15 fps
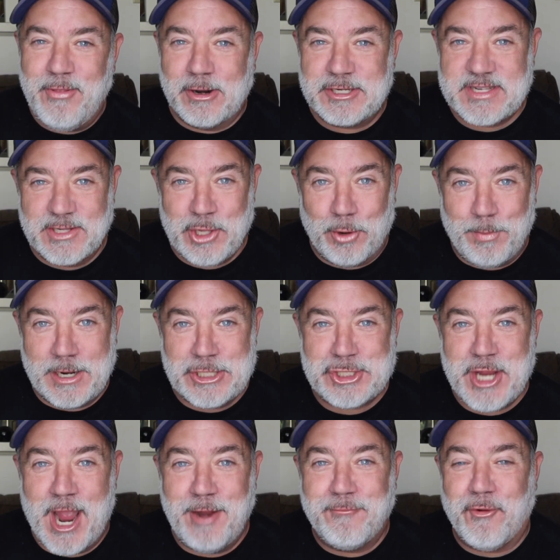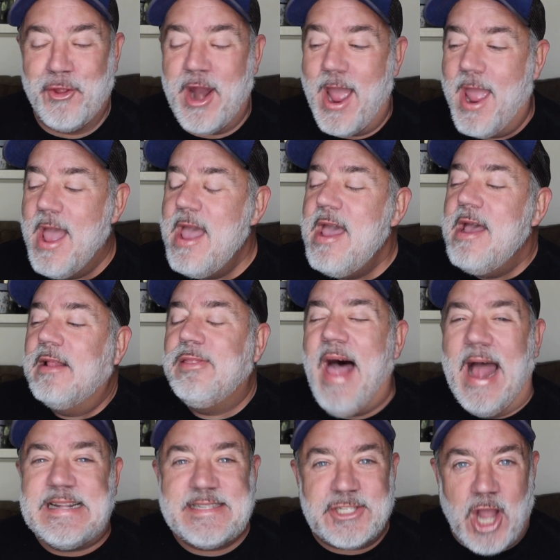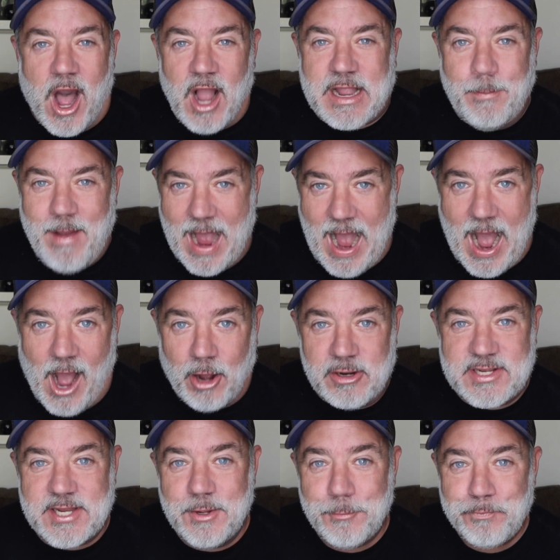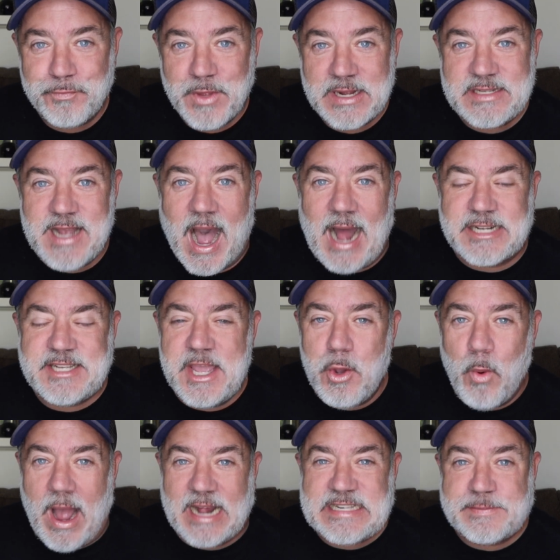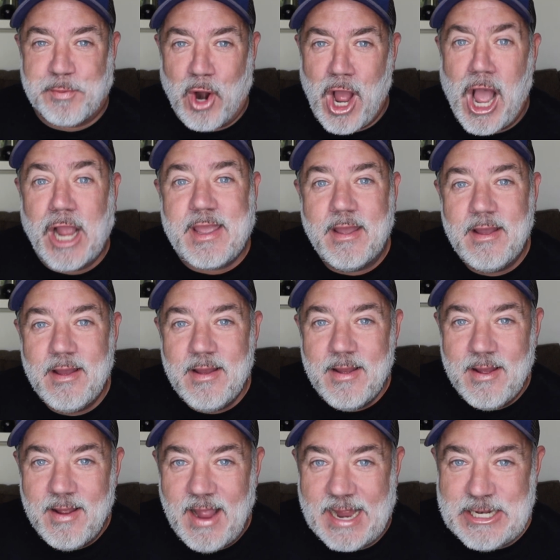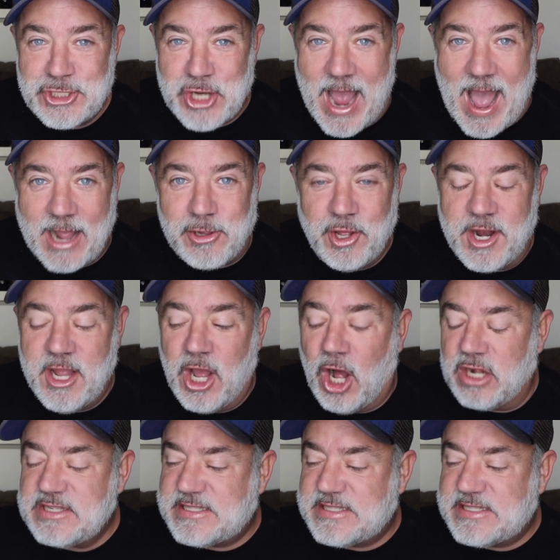there's a little bit of shade for the day. Let's talk about Tati Westbrook and Jaclyn Hill.